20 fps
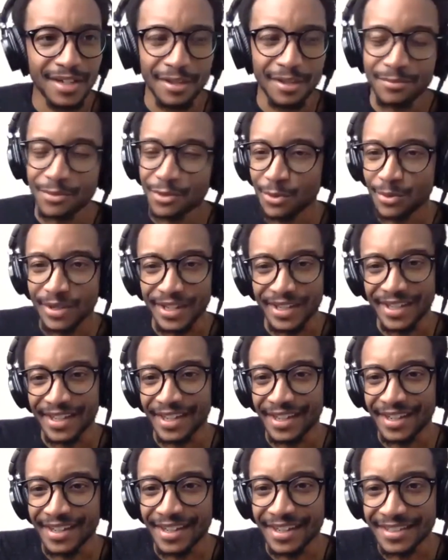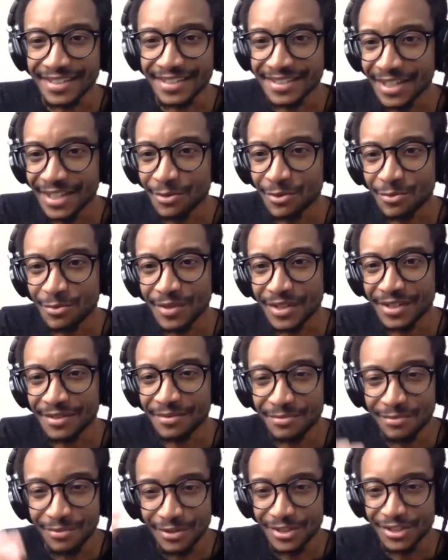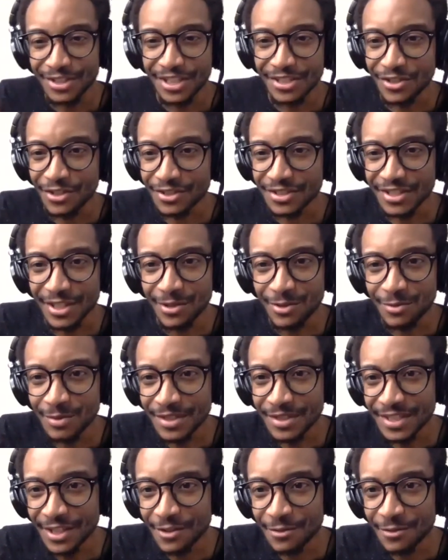I'm doing what I can, guys. Stay with me. Appreciate y'all. Stay with me.